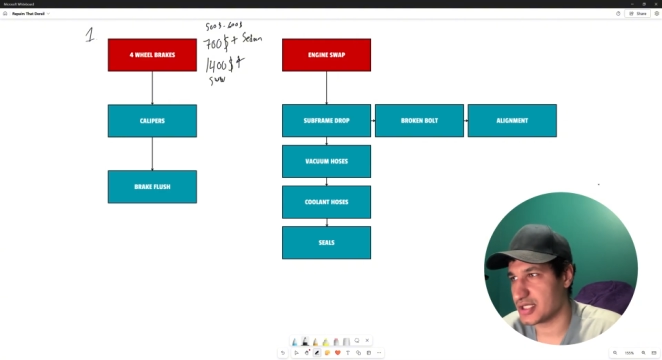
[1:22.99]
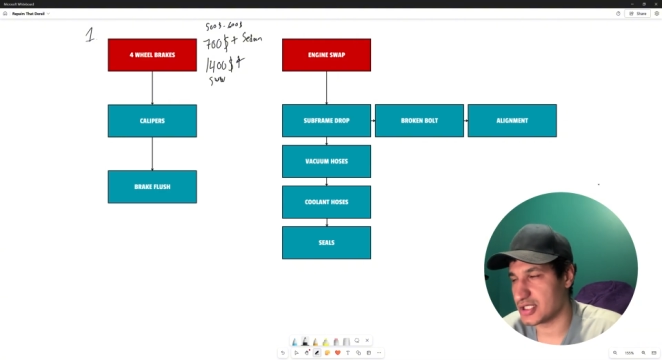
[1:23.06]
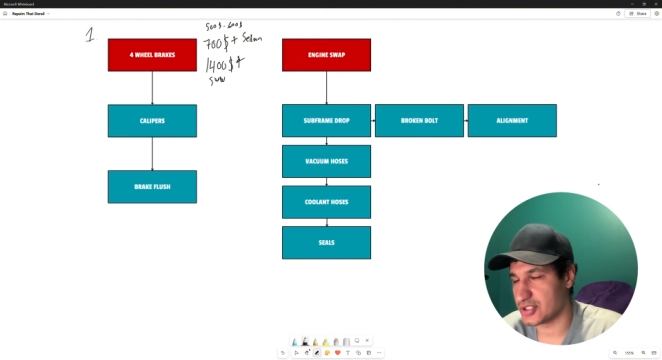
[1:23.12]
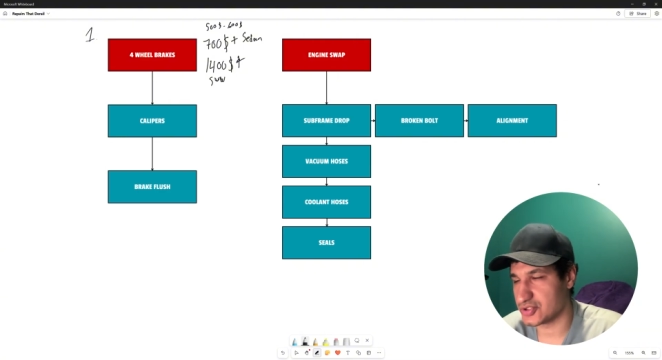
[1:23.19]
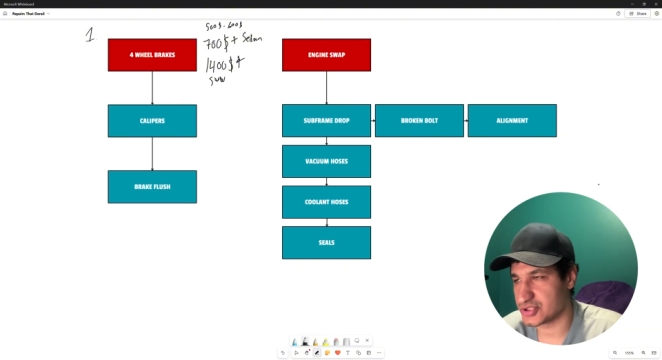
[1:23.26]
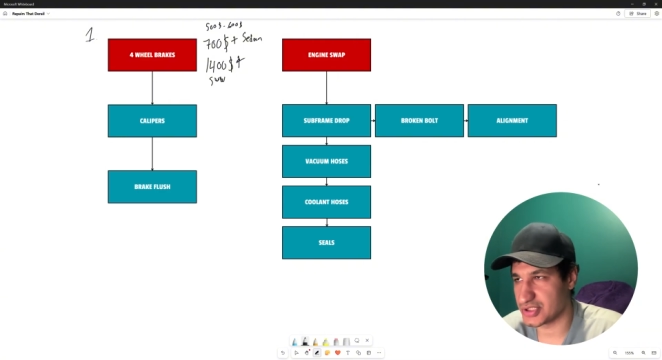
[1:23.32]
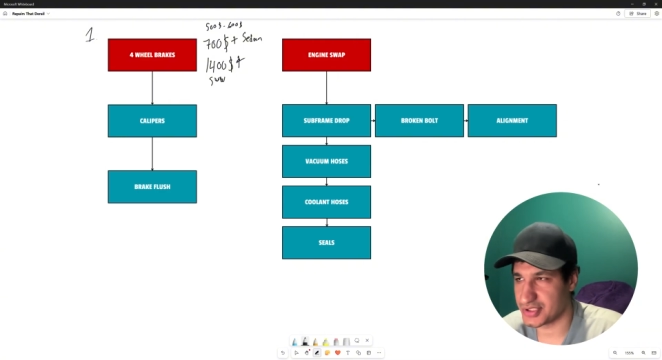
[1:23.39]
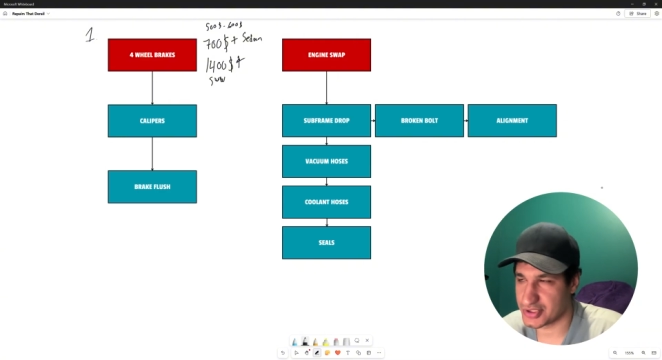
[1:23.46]

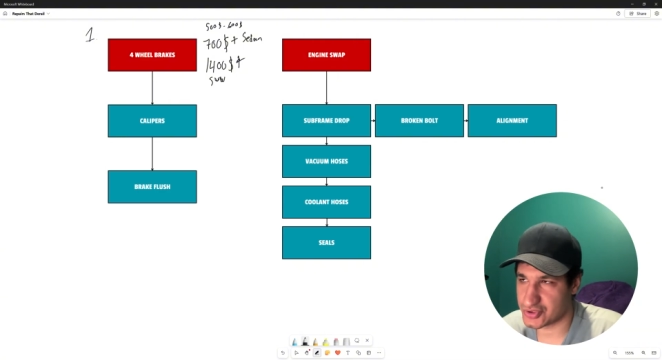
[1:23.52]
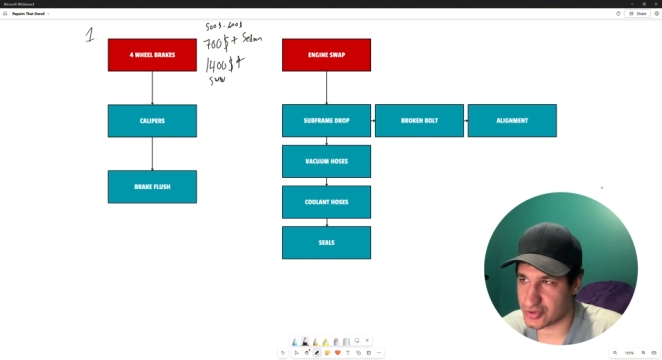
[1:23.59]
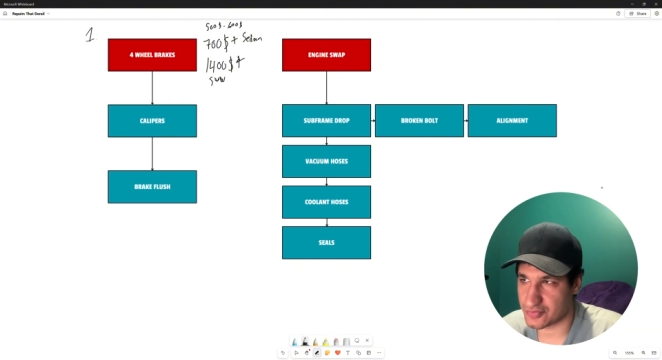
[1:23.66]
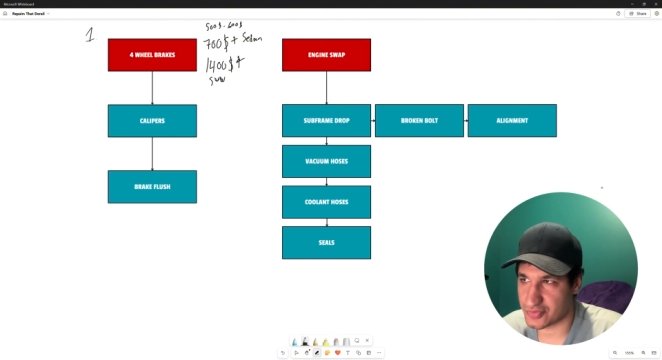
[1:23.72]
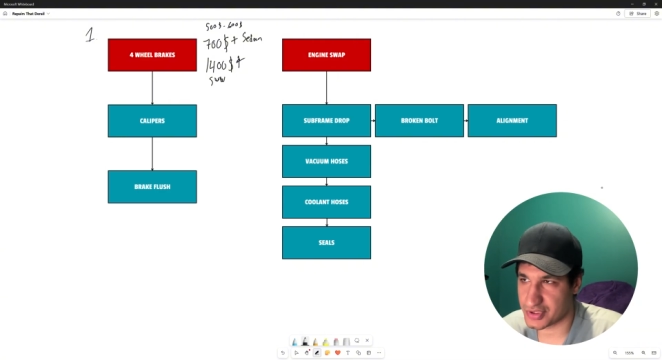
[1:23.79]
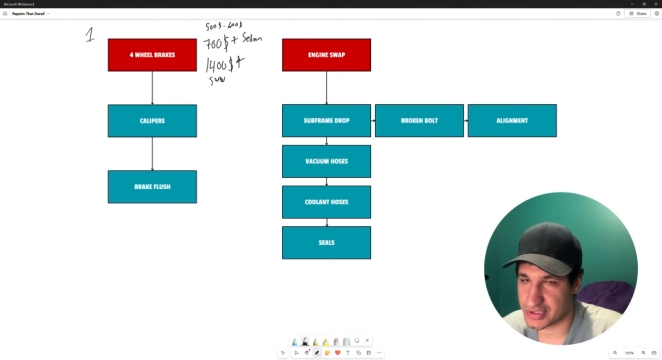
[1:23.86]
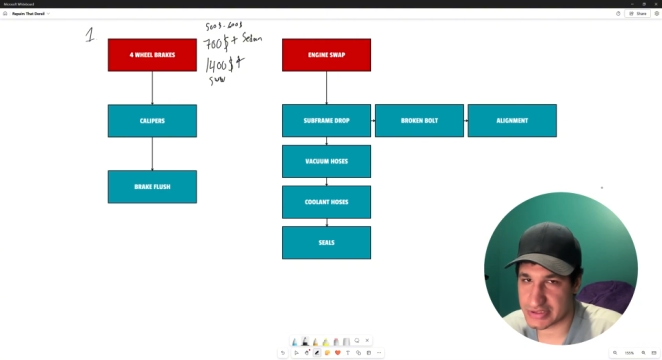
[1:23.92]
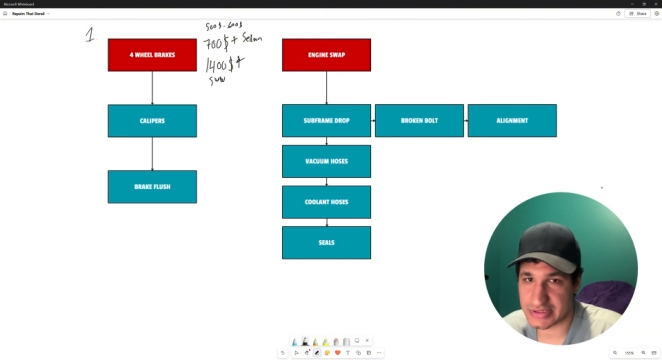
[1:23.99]
Usually the drum
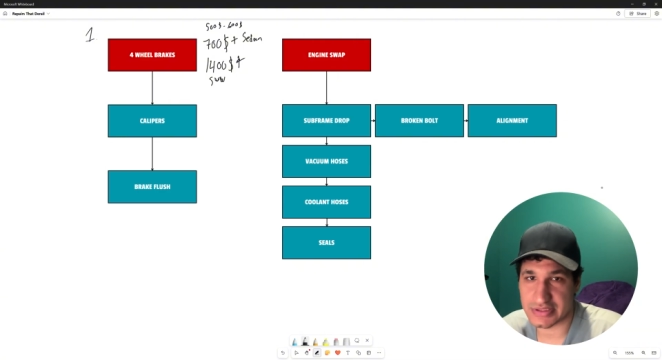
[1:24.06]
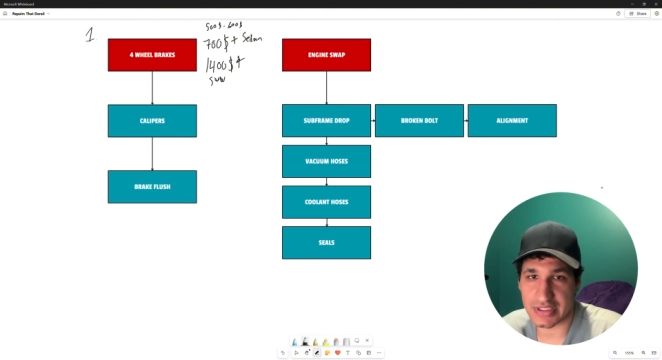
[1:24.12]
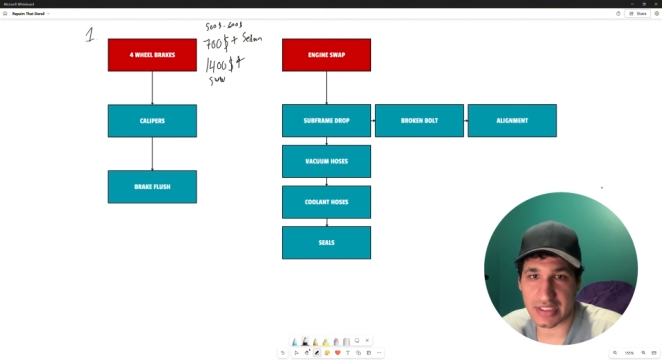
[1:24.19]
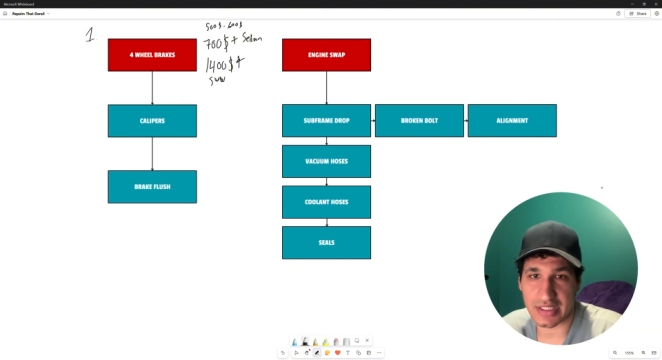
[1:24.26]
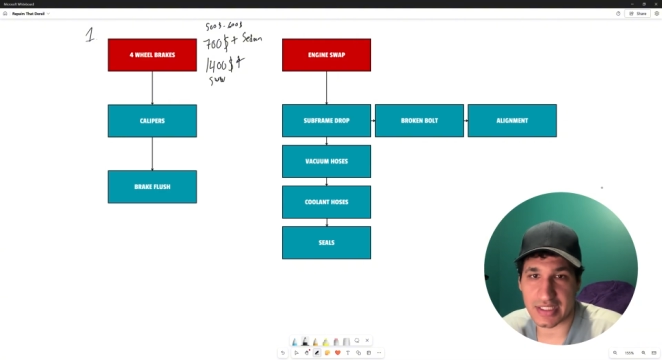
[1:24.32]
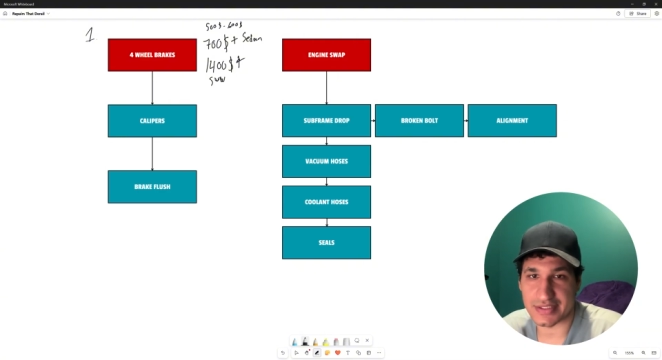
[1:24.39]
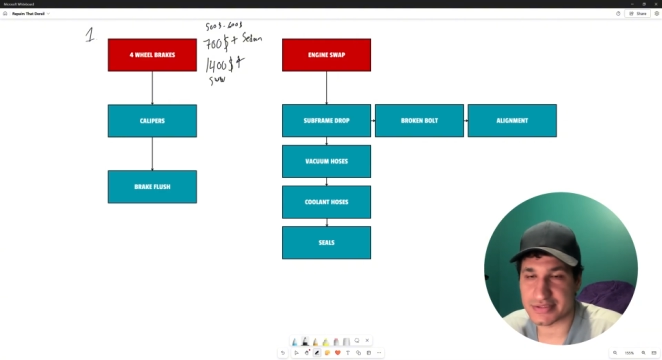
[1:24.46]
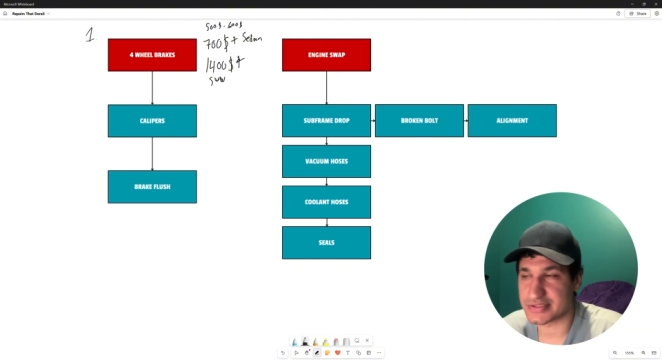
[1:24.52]
brakes, they
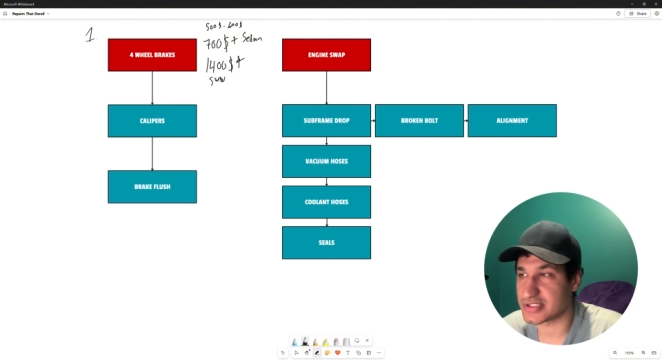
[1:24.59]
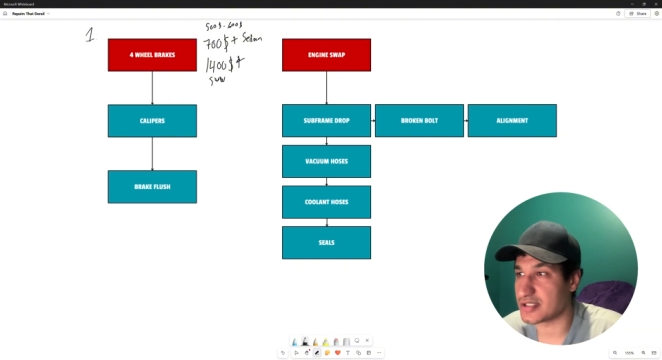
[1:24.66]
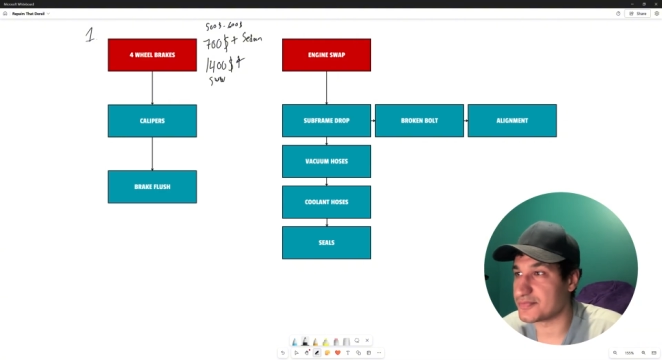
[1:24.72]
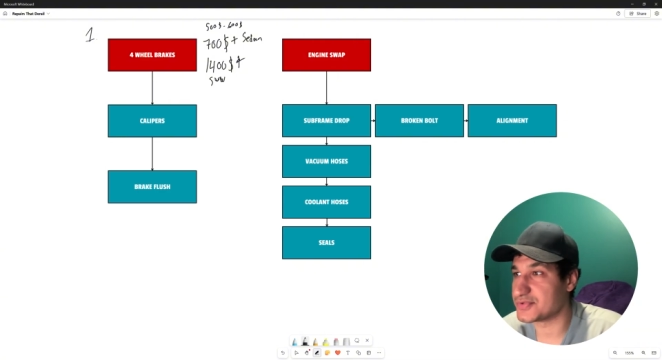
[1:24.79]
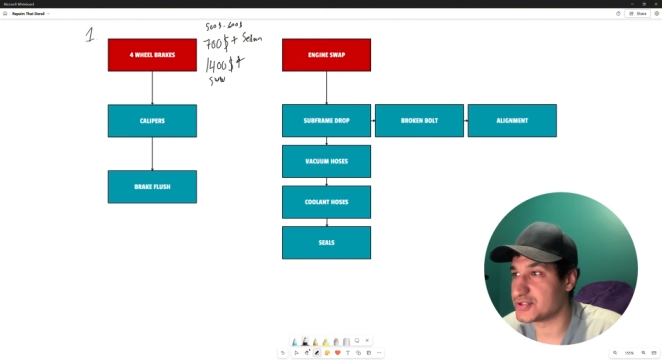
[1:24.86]
last up